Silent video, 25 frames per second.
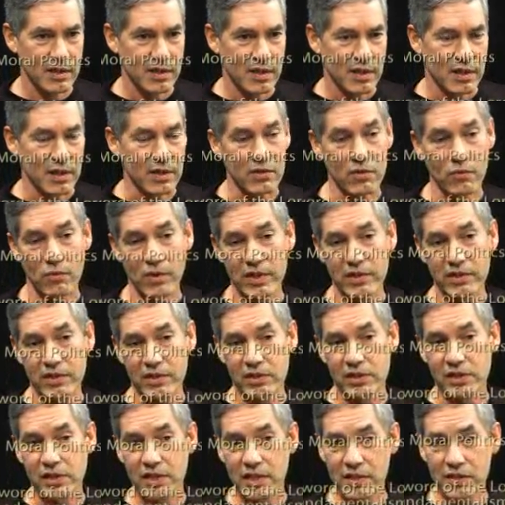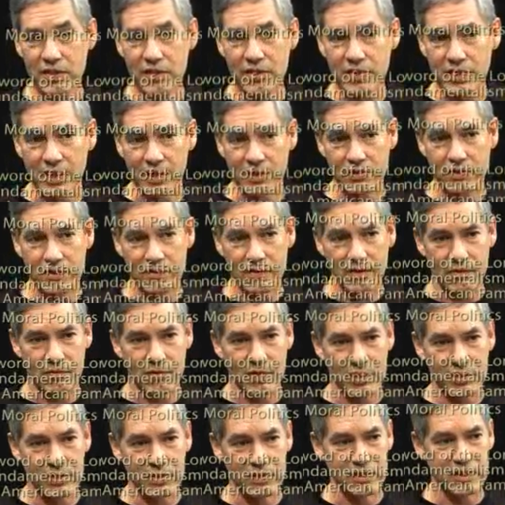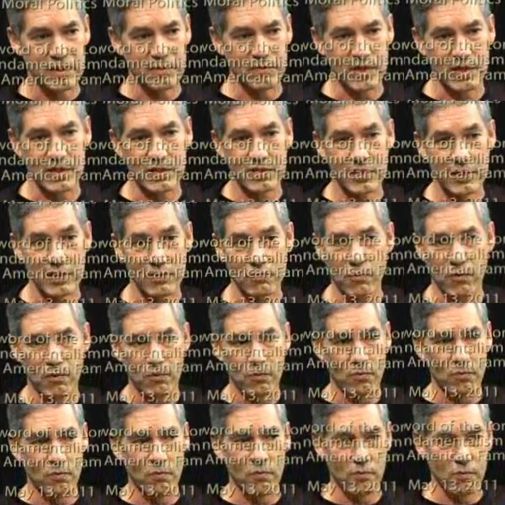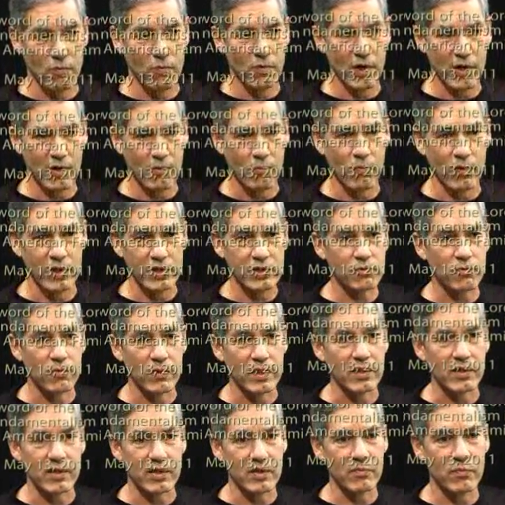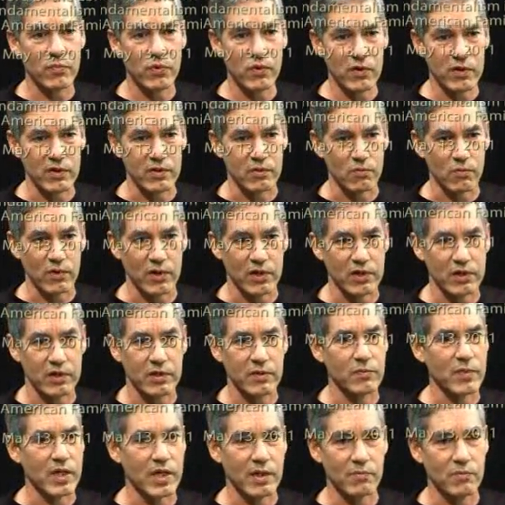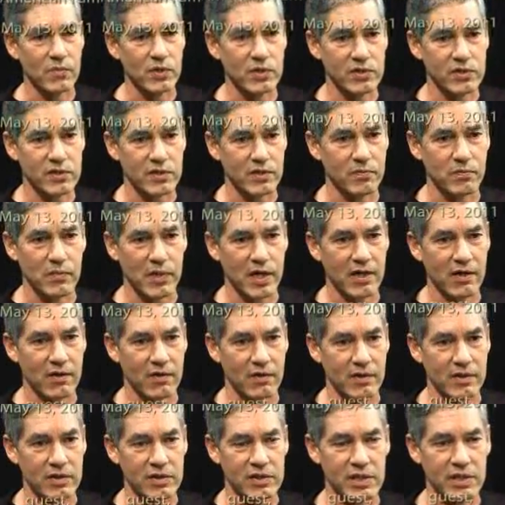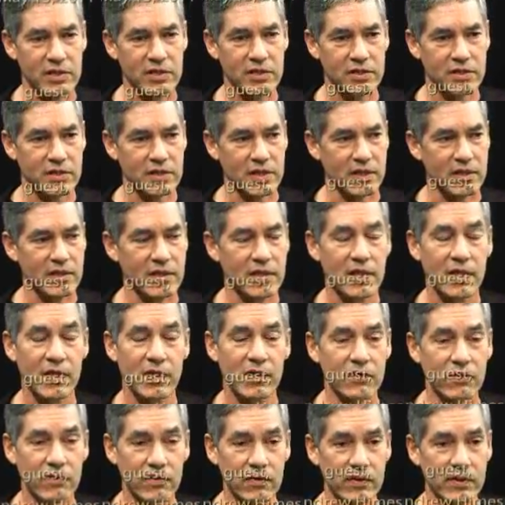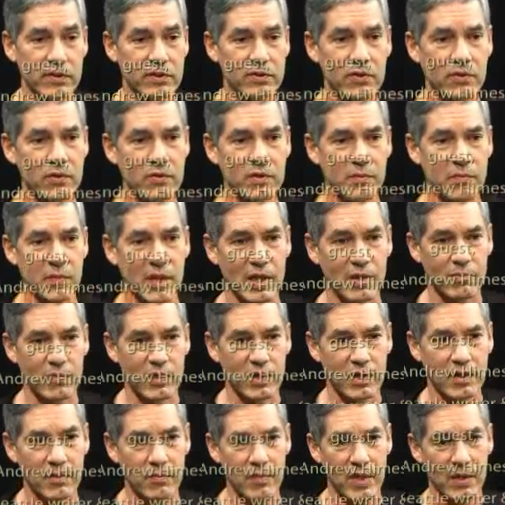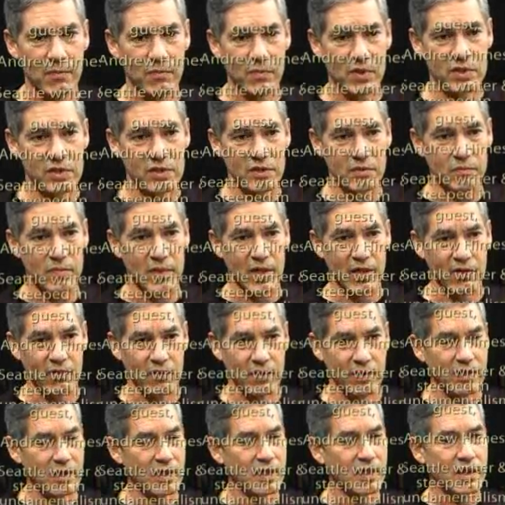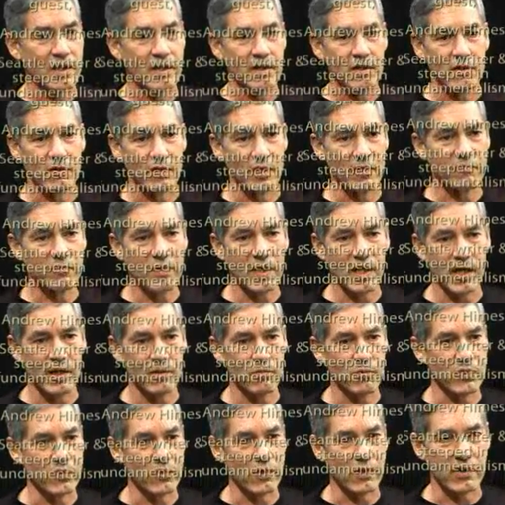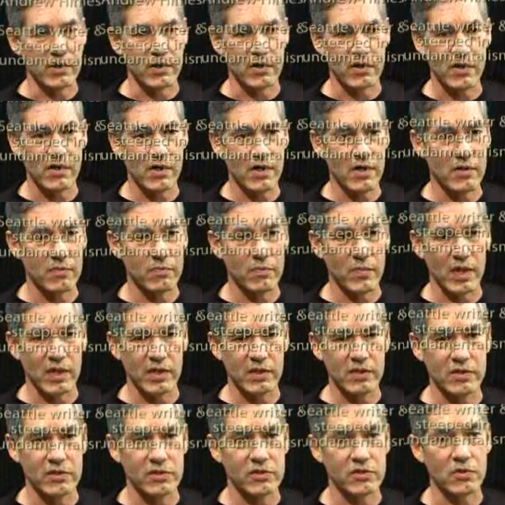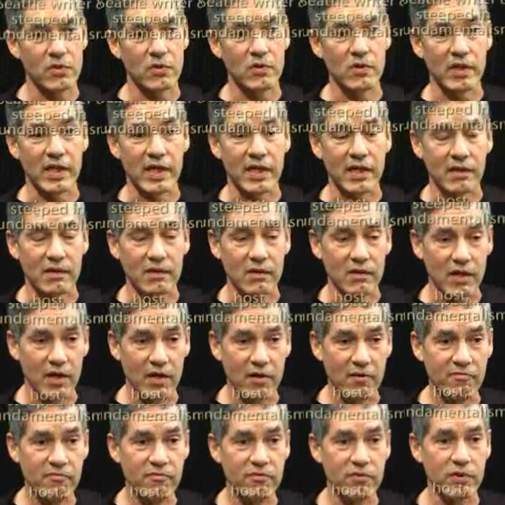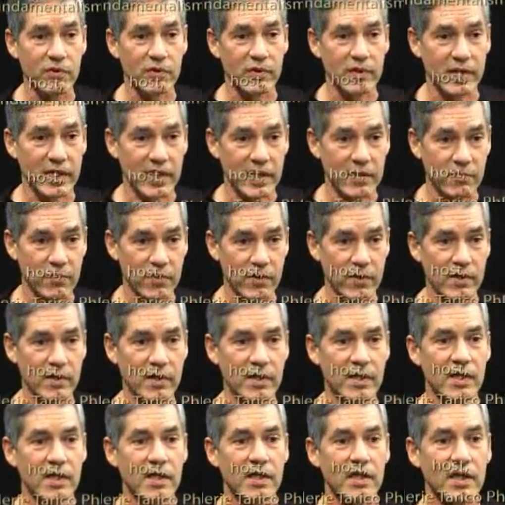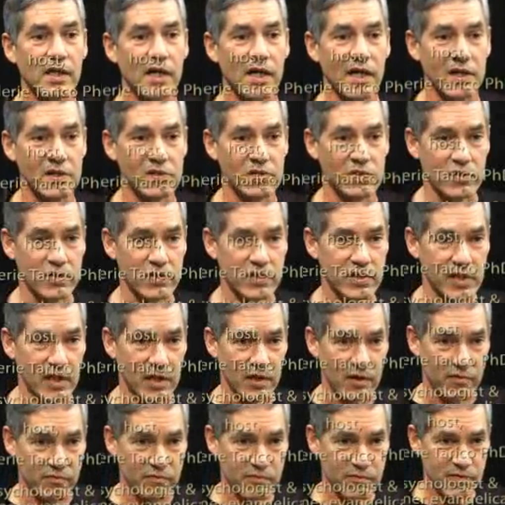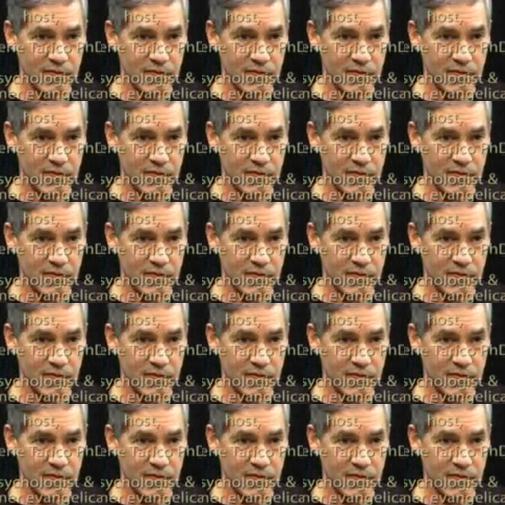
And the way that Jesus answered the question, somebody said, well, what's really important? What are the commandments that matter? And Jesus said, there are only two commandments that matter. Love God with all your heart, mind, and soul, and love your neighbor as yourself.